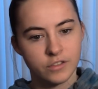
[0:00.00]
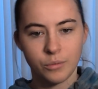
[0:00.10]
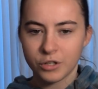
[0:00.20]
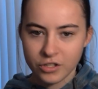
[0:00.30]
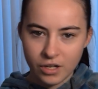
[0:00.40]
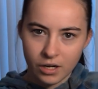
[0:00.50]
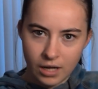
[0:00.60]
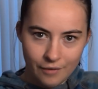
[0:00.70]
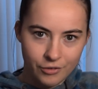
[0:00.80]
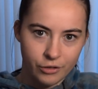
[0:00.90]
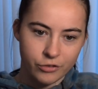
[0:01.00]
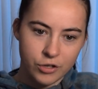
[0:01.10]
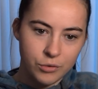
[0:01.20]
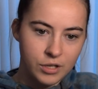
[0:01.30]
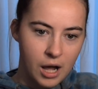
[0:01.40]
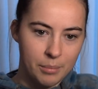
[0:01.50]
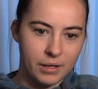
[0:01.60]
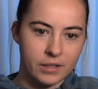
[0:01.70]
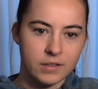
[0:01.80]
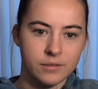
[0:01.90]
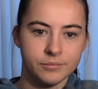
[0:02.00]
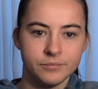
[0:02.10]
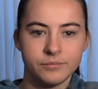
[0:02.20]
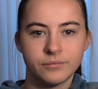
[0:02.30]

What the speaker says: So we're just going to cover those two topics.